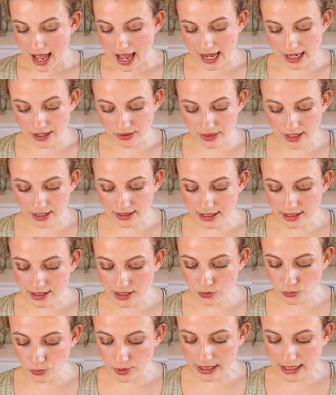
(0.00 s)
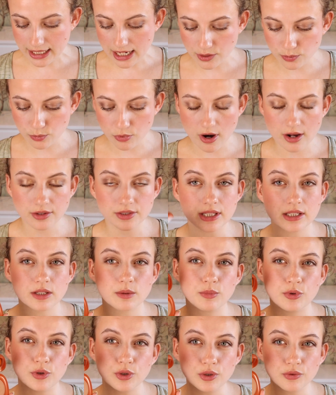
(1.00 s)
I think this is a really nice bronzer. It's a
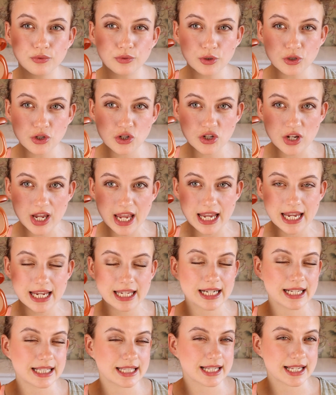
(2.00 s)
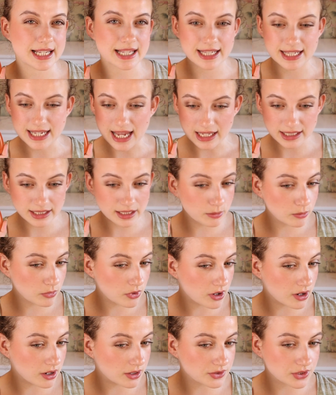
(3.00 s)
beautiful shade. It's a satin
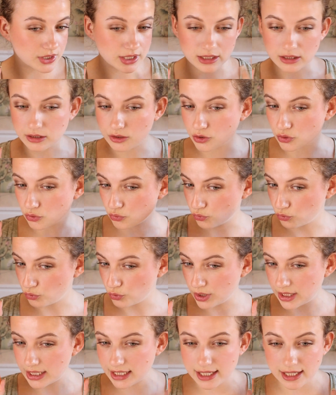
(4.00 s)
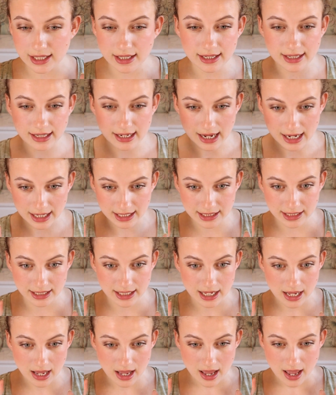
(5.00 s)
bronzer. It looks really
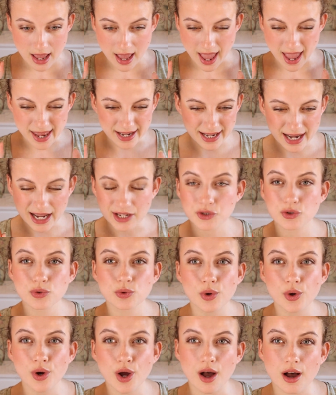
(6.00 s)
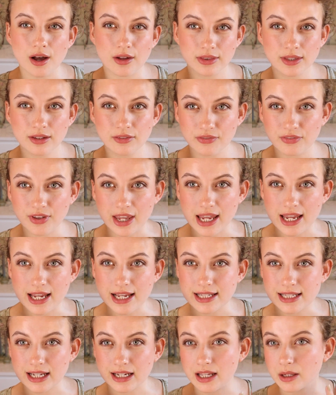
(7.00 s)
nice and natural on the
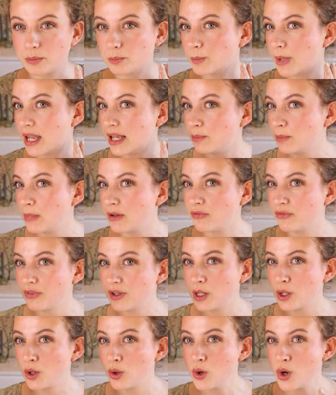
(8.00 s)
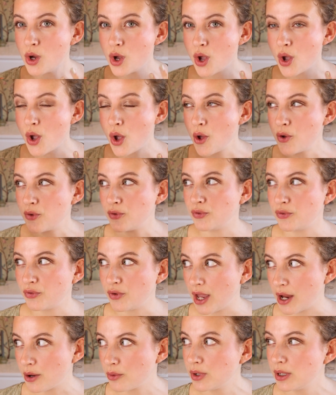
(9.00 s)
face. Like, it made me feel
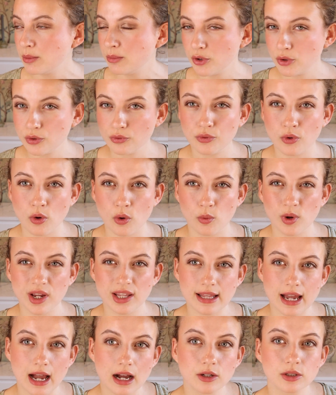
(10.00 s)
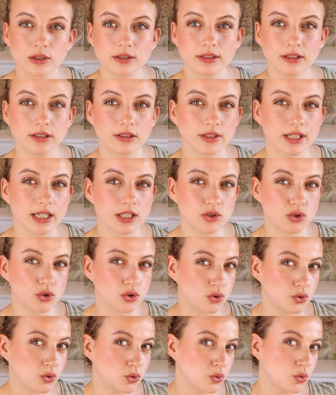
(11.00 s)
very beautiful without looking
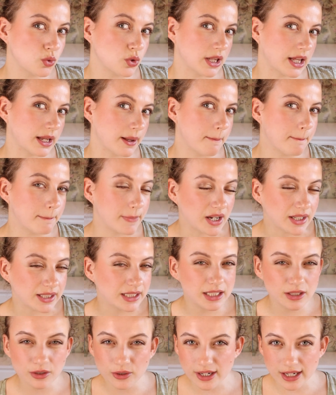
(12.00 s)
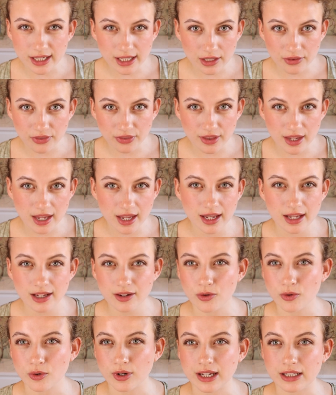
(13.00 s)
too like muddy or anything,
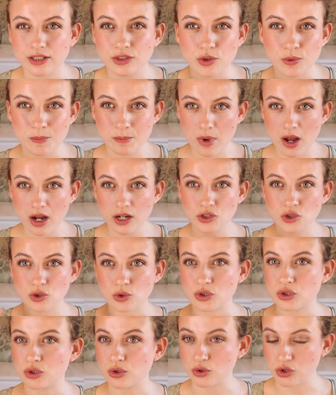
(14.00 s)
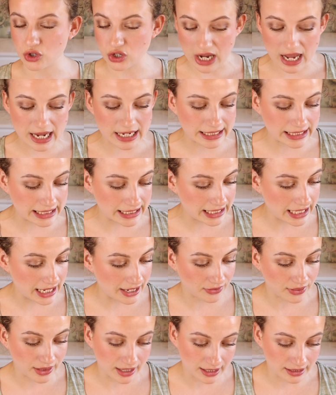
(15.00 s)
or like too much or too shiny.
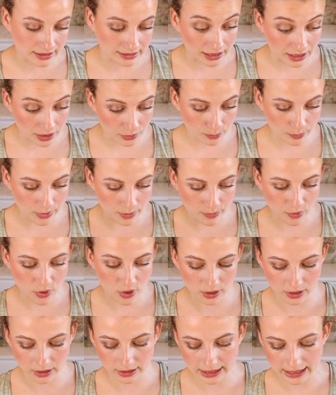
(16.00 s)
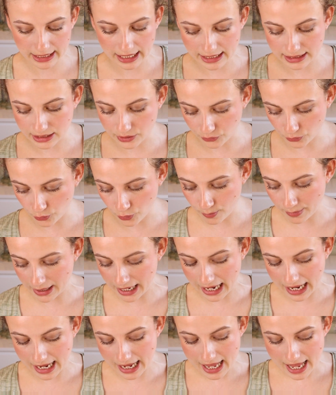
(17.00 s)
I think a lot of people are gonna like this
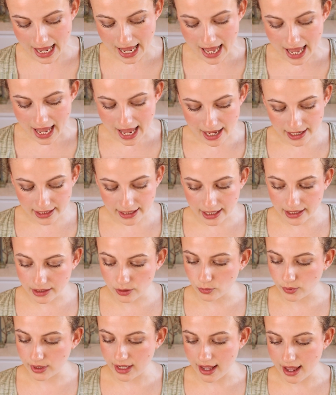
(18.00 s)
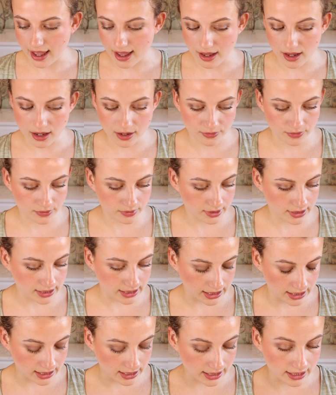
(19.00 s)
formula. And then we have
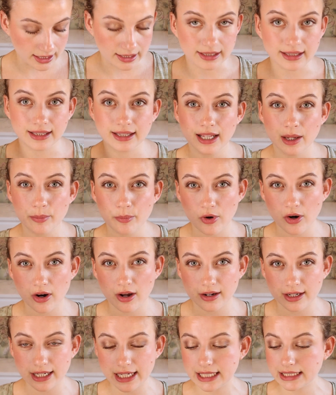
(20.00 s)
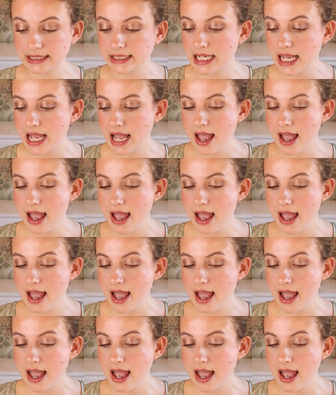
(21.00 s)
the lip product.